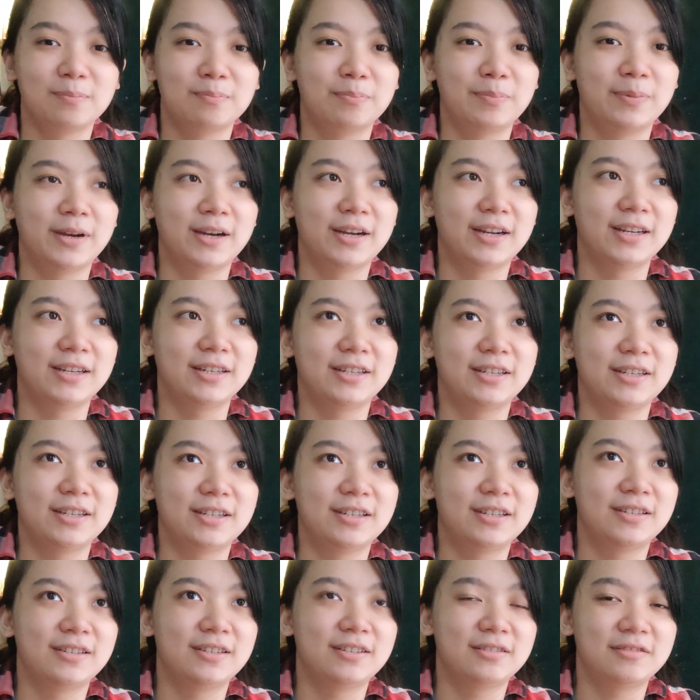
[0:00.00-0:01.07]
but
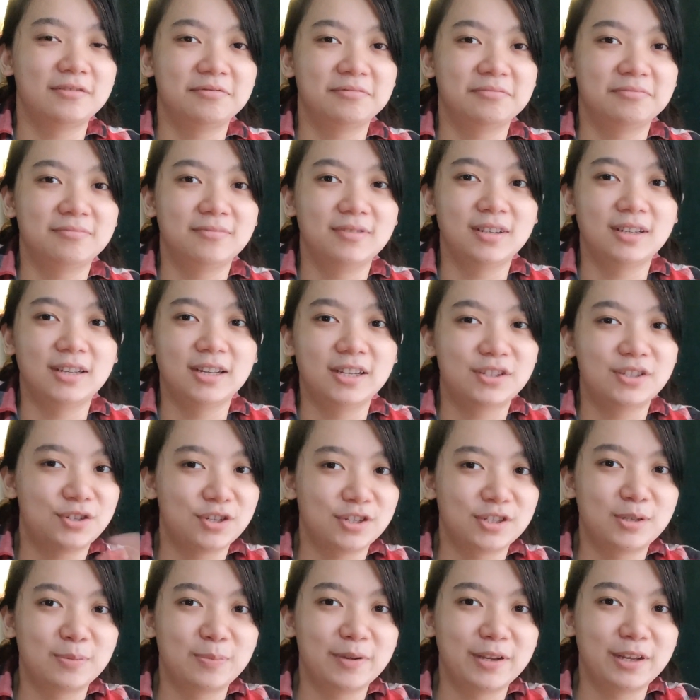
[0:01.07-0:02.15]
it's
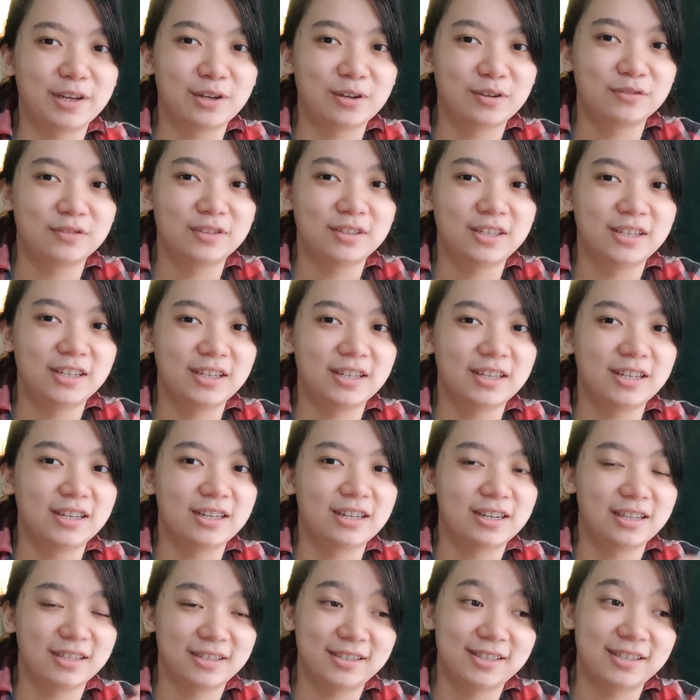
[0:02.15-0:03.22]
just the beginning of the day
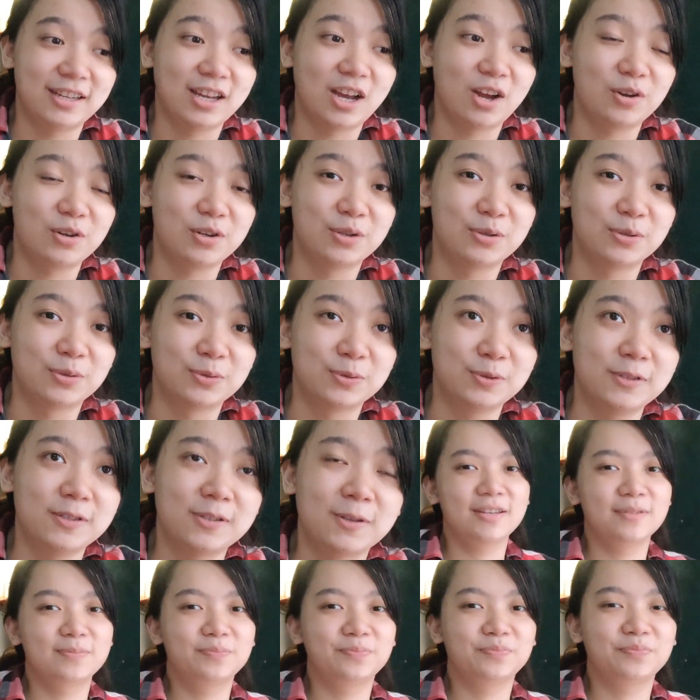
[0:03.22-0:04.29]
and let's see how it
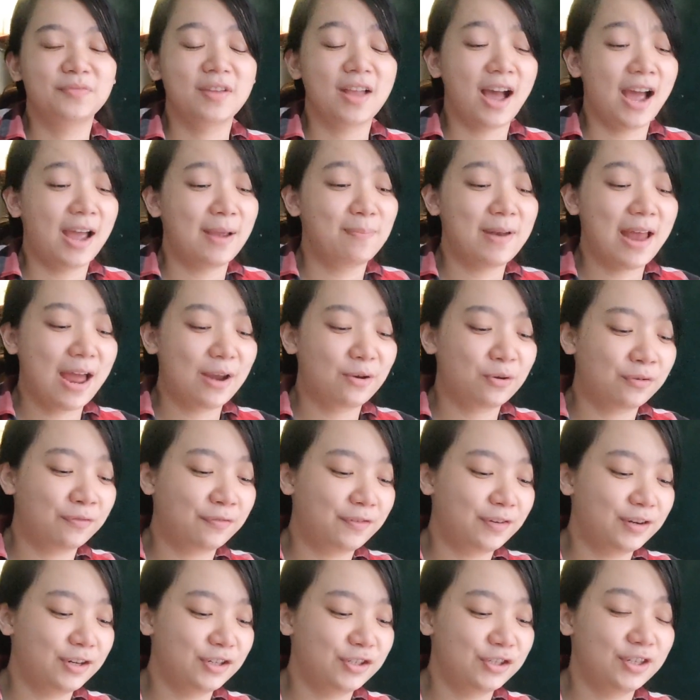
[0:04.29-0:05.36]
goes. I plan on
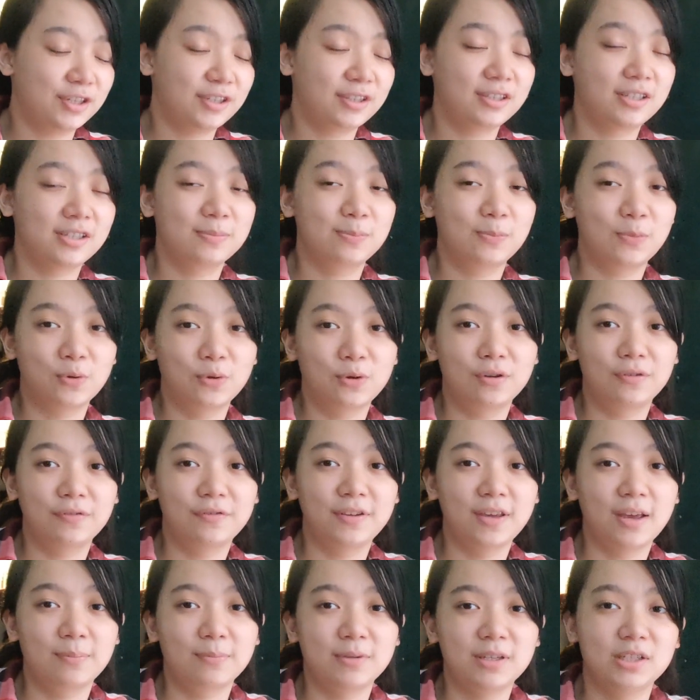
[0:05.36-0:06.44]
finishing this bowl of
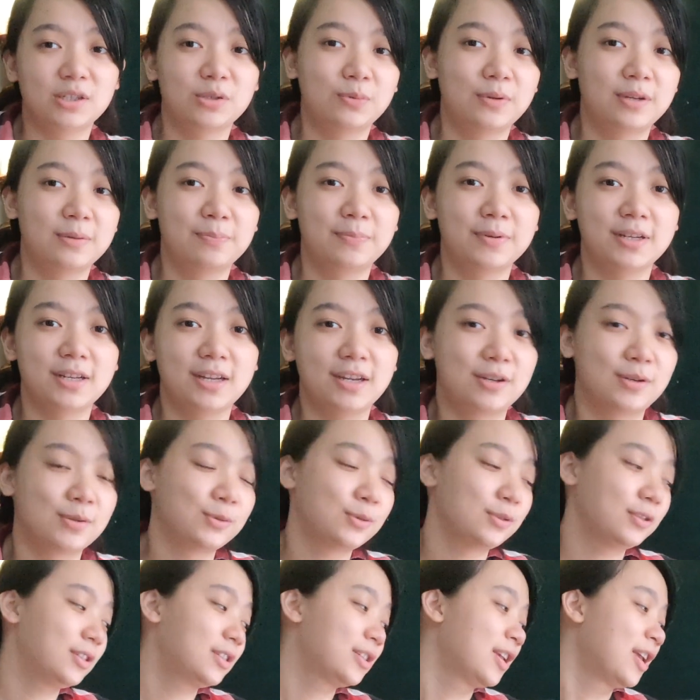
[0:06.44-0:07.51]
yummy sweet
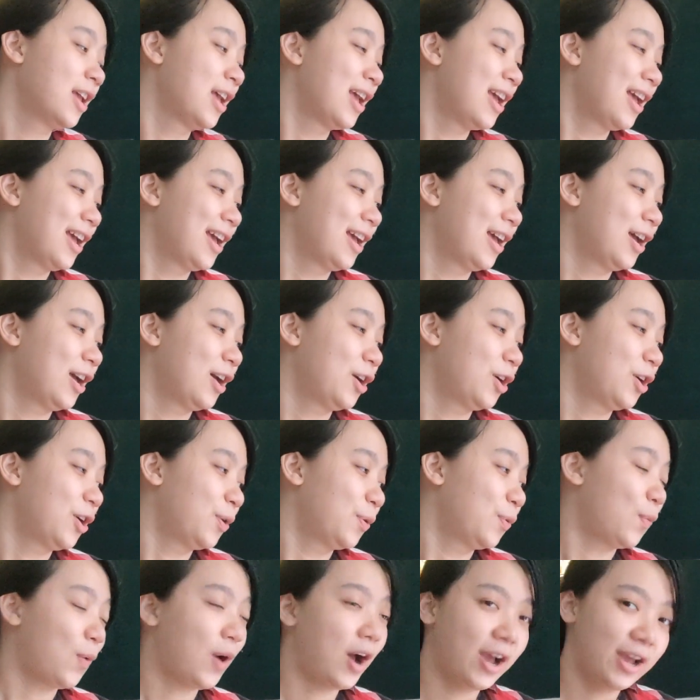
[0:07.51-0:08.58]
potatoes
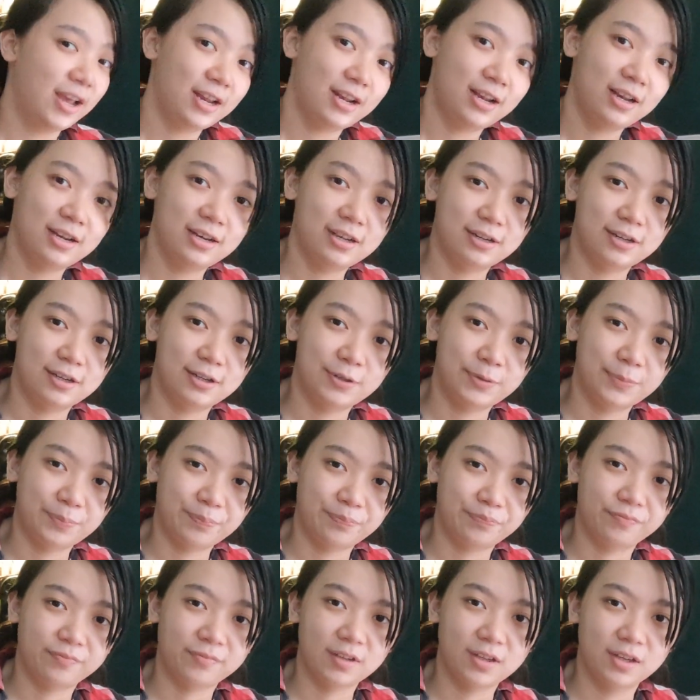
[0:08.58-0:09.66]
while
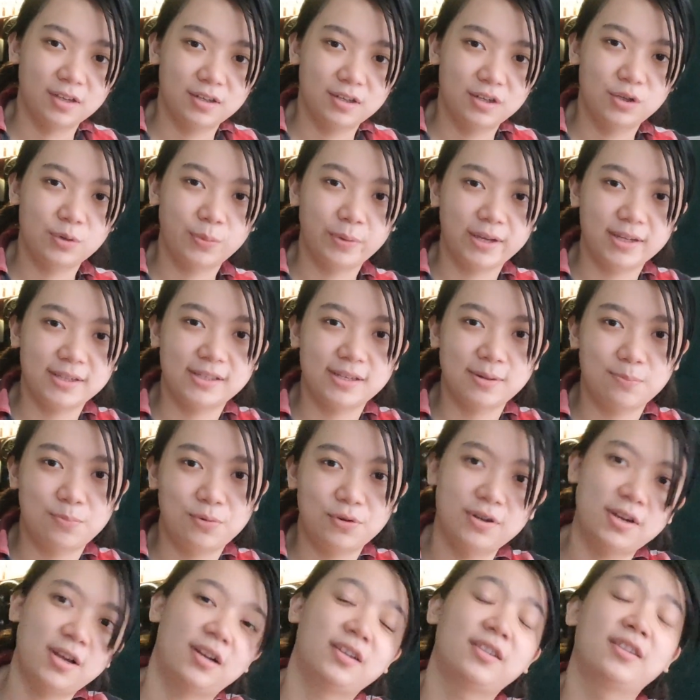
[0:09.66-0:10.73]
um, doing some
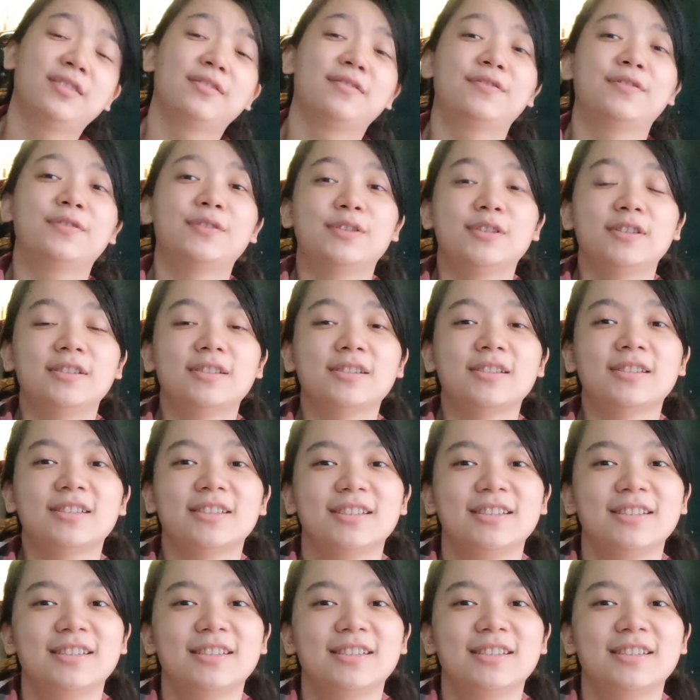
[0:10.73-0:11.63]
productive work.